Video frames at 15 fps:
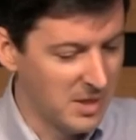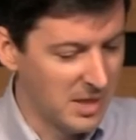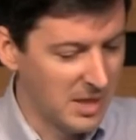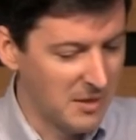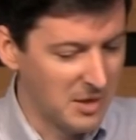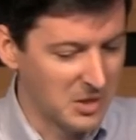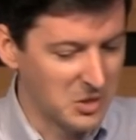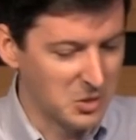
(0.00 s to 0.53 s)
And
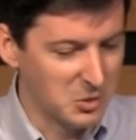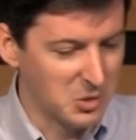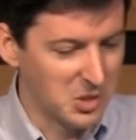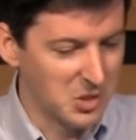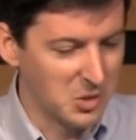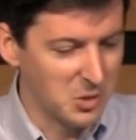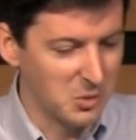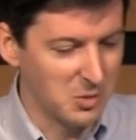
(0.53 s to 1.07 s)
I think it's
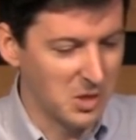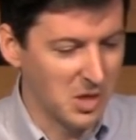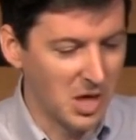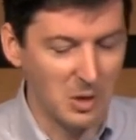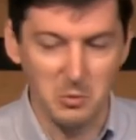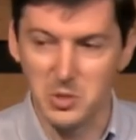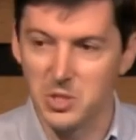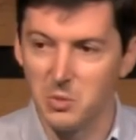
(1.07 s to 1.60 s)
interesting, too, that
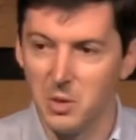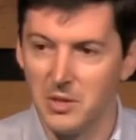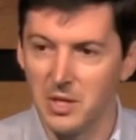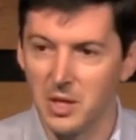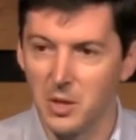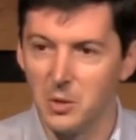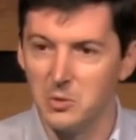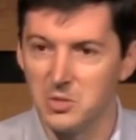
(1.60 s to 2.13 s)
God was the one
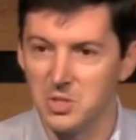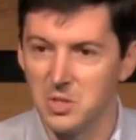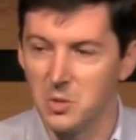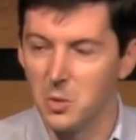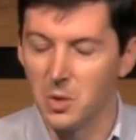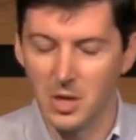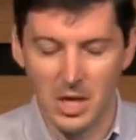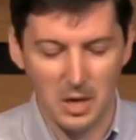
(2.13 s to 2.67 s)
that closed the
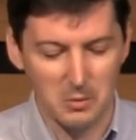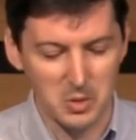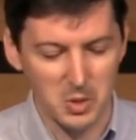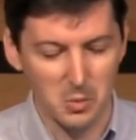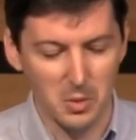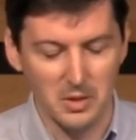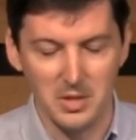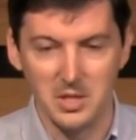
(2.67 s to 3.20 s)
door. God was
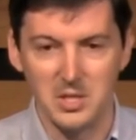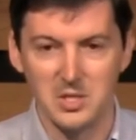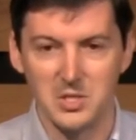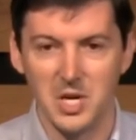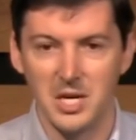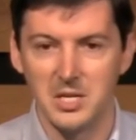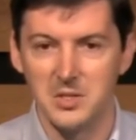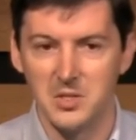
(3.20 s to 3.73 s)
the one that
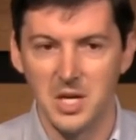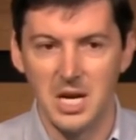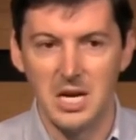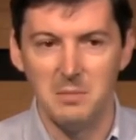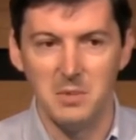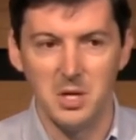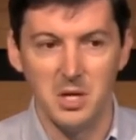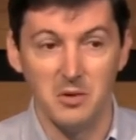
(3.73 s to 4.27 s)
decided
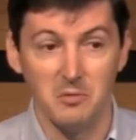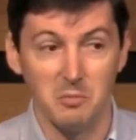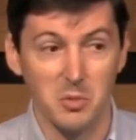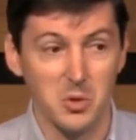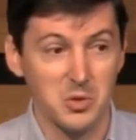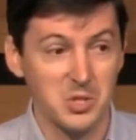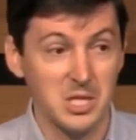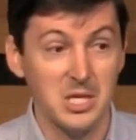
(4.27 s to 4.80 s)
time of
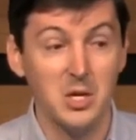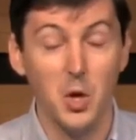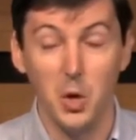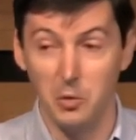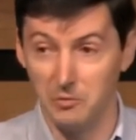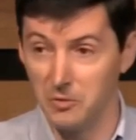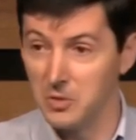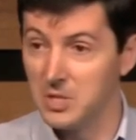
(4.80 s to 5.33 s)
mercy
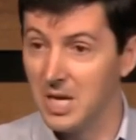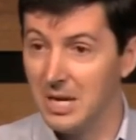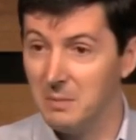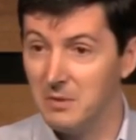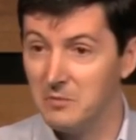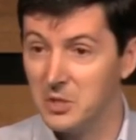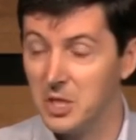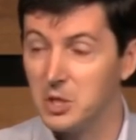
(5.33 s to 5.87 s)
over
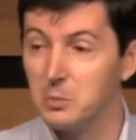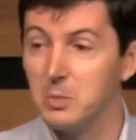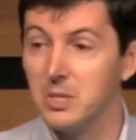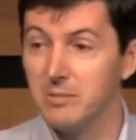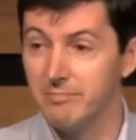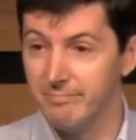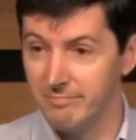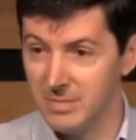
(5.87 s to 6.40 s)
time of
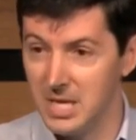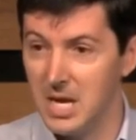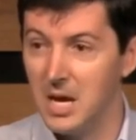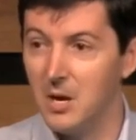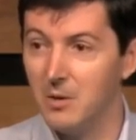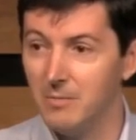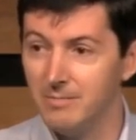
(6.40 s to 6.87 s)
judgment now.